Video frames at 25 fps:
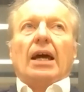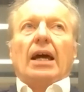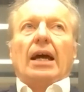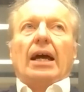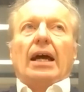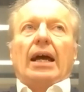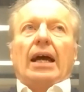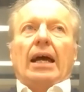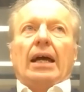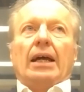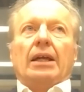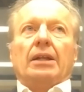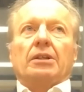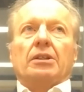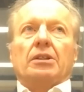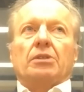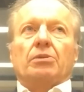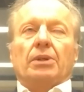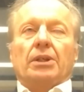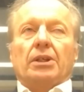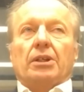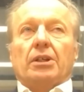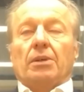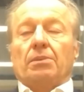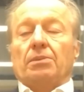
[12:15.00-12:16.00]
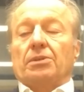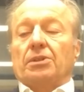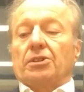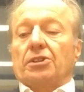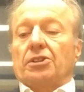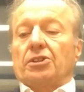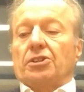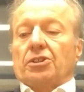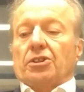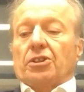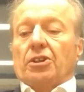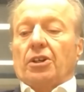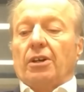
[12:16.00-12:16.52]
And when it comes to
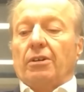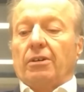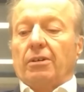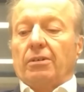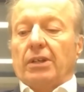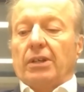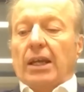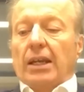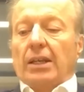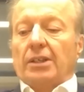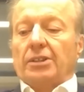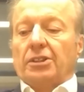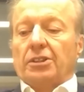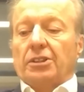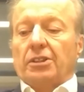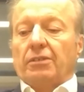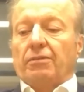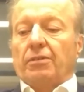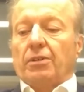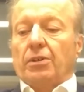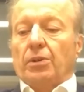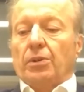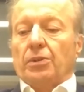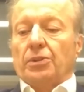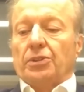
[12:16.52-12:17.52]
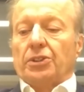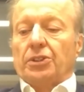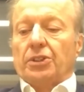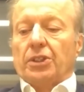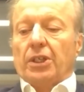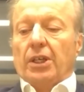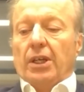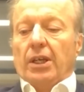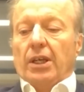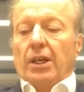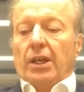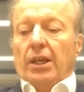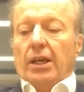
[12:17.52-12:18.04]
scenario analysis, of course,
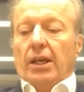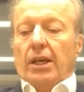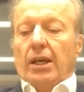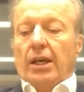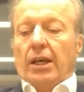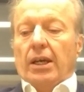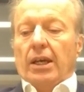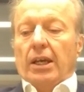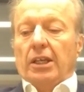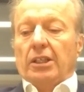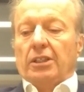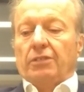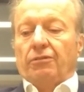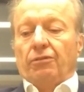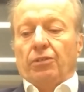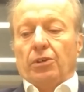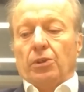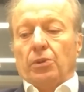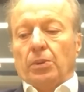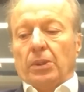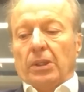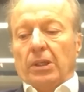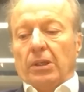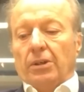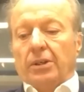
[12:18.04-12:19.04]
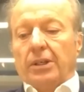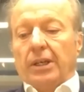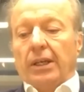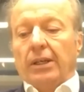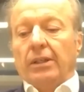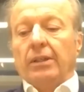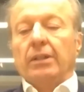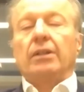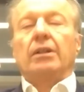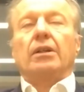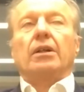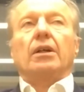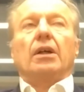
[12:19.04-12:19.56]
it's
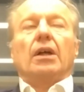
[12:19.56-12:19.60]
forward-looking.